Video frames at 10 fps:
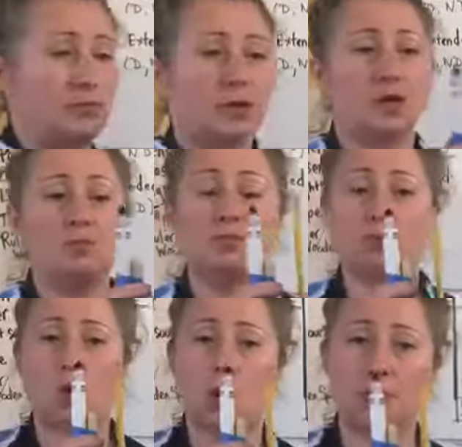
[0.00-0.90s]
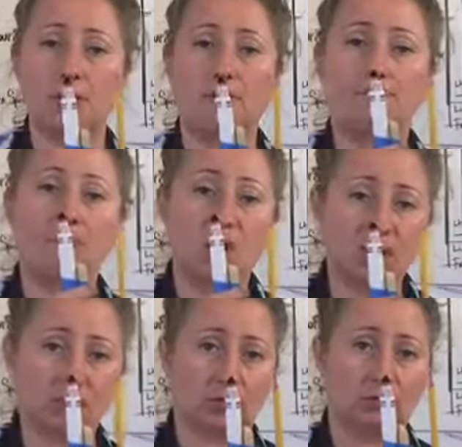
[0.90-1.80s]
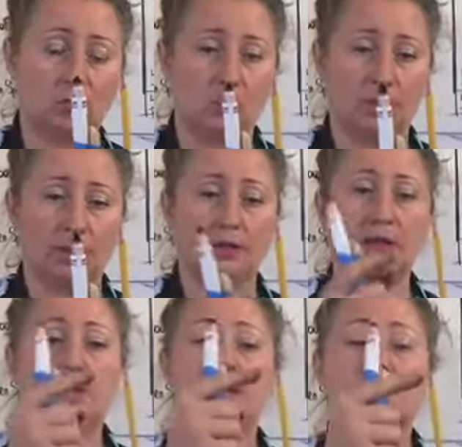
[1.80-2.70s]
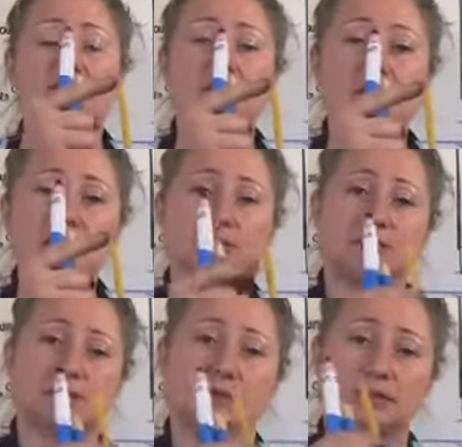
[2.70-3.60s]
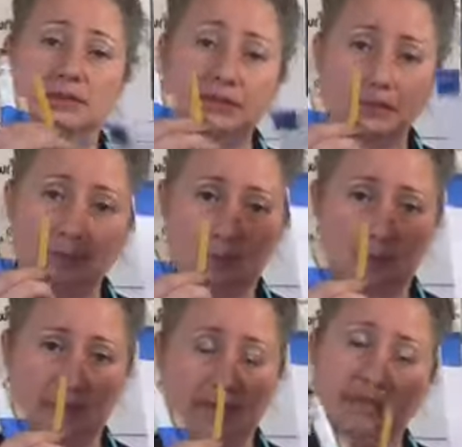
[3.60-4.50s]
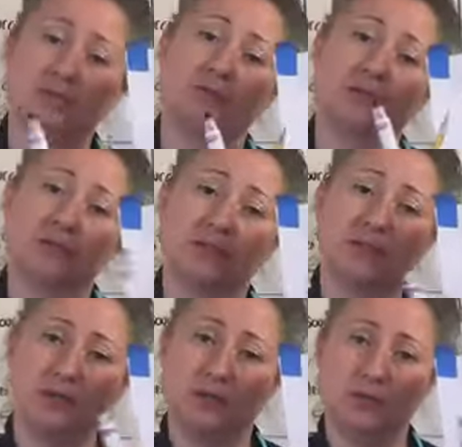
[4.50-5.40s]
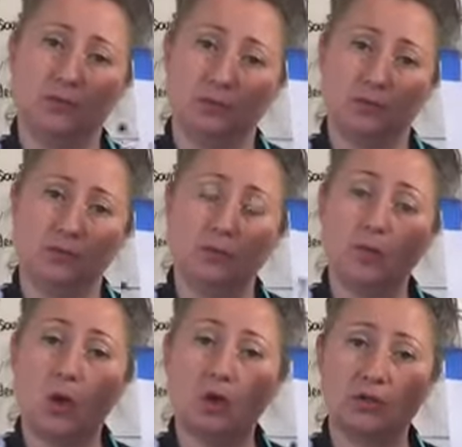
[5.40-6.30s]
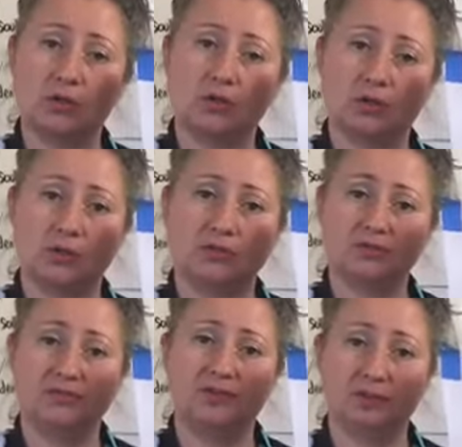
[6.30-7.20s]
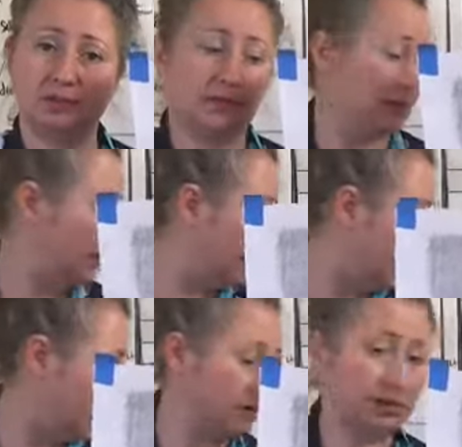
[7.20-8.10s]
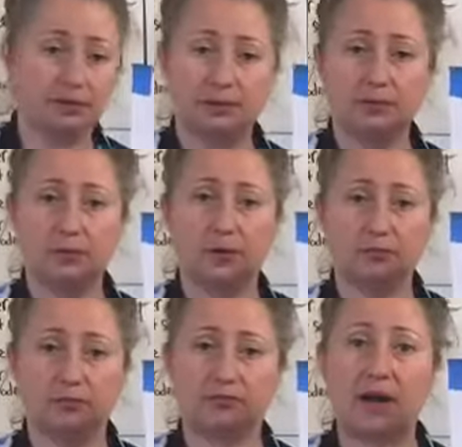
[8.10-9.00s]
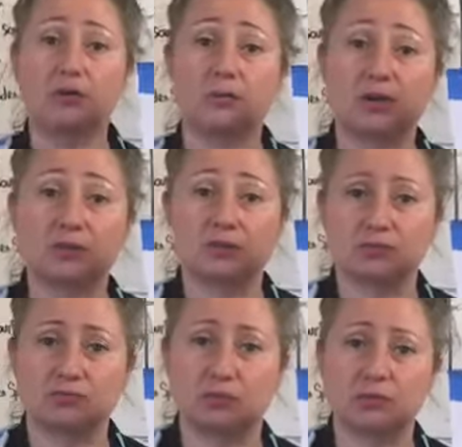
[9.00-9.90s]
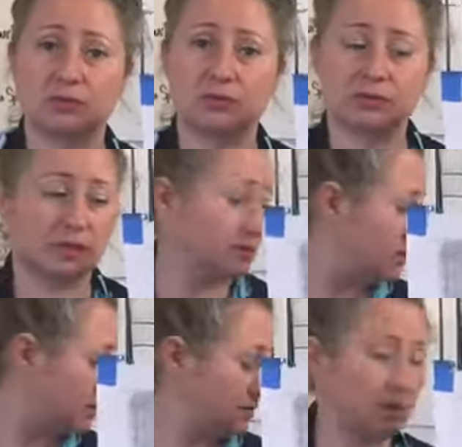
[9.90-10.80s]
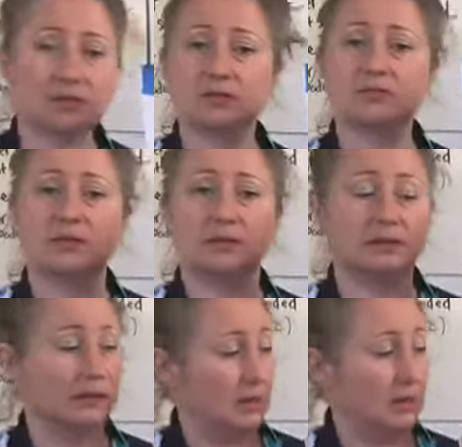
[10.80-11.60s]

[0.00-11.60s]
a broad marker point, this little point is going to take you longer to fill in an area. Round markers roll, so that just fell.